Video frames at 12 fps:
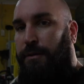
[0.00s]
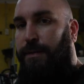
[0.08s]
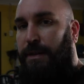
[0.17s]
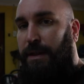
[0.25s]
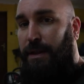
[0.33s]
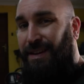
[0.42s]
it
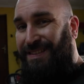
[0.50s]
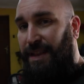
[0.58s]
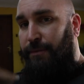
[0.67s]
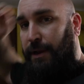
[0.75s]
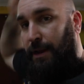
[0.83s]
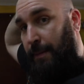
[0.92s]
felt like I was
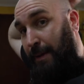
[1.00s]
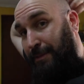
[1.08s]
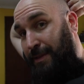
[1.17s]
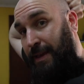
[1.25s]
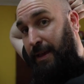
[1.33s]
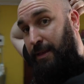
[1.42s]
never going to be able
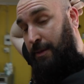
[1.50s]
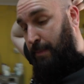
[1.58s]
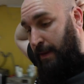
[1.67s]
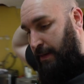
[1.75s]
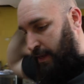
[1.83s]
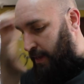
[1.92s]
to say this,
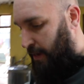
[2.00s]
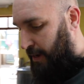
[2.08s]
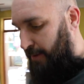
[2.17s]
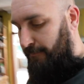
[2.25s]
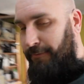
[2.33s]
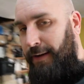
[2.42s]
but
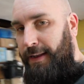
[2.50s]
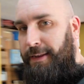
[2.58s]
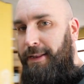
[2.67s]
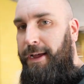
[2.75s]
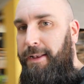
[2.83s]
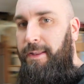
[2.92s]
I am finally
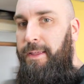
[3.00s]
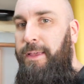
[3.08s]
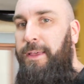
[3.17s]
done